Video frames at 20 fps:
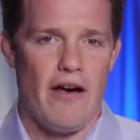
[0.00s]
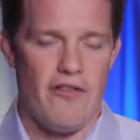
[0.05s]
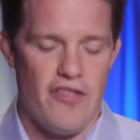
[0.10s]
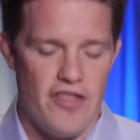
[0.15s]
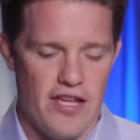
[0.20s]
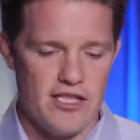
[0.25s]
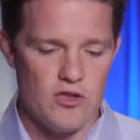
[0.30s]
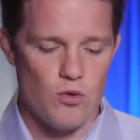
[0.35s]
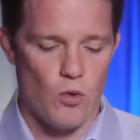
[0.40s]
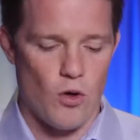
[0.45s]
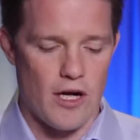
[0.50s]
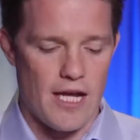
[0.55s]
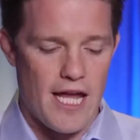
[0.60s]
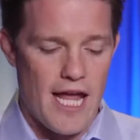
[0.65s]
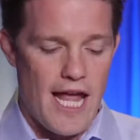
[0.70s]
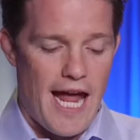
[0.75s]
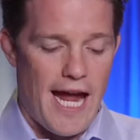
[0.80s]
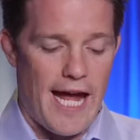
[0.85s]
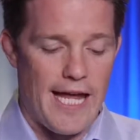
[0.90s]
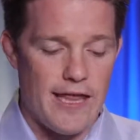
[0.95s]
things work,
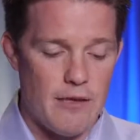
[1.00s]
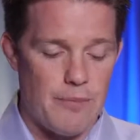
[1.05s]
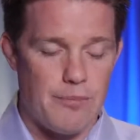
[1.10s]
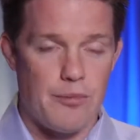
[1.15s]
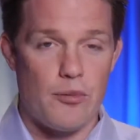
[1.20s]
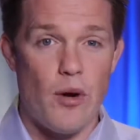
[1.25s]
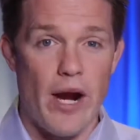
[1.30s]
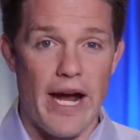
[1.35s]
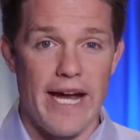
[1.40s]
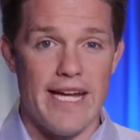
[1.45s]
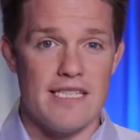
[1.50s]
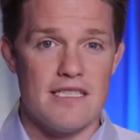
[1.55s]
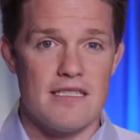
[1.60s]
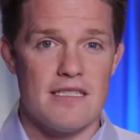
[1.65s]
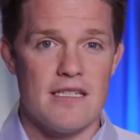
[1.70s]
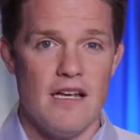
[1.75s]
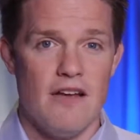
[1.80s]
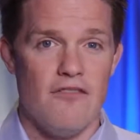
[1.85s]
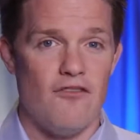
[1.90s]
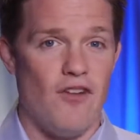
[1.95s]
and the
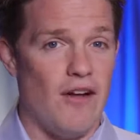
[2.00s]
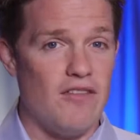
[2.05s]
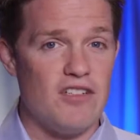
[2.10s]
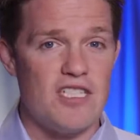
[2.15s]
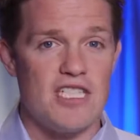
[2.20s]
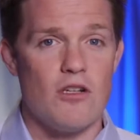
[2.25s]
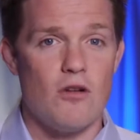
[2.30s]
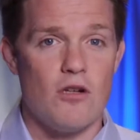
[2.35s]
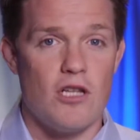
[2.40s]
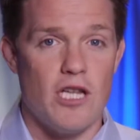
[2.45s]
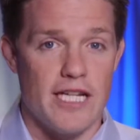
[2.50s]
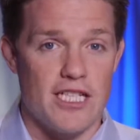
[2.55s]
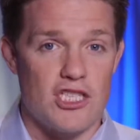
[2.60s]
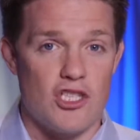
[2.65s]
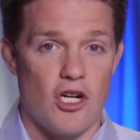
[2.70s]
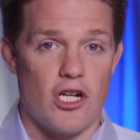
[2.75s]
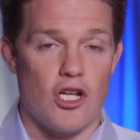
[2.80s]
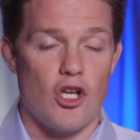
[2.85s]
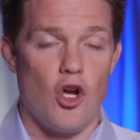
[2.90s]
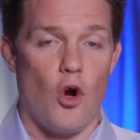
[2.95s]
price for every single click
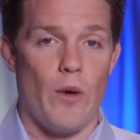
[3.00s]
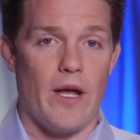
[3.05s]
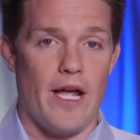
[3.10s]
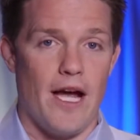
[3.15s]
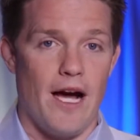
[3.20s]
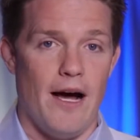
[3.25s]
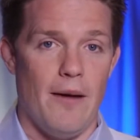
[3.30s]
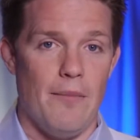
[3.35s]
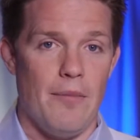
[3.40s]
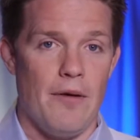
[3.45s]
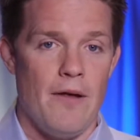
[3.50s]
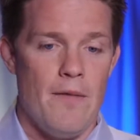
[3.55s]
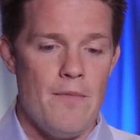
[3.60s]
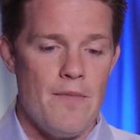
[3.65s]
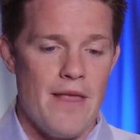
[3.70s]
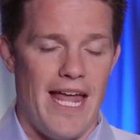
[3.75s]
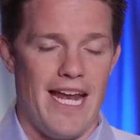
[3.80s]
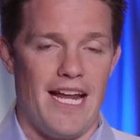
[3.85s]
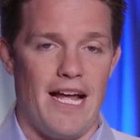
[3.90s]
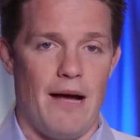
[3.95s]
started going up.
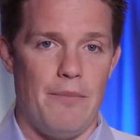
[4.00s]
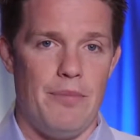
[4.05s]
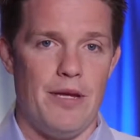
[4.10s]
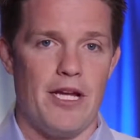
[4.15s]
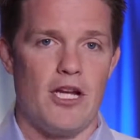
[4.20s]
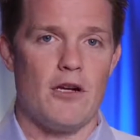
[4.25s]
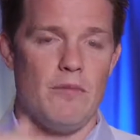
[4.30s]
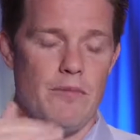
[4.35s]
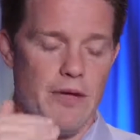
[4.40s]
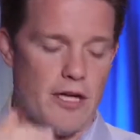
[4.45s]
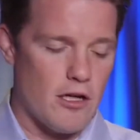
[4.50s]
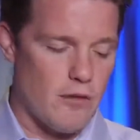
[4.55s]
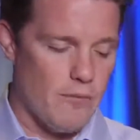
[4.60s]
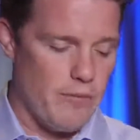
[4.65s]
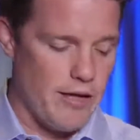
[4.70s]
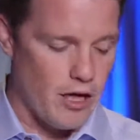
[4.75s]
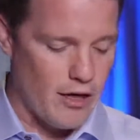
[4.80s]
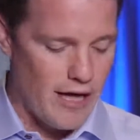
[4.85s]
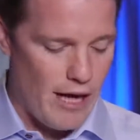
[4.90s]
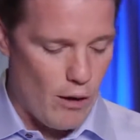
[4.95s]
And it got bigger and bigger and bigger.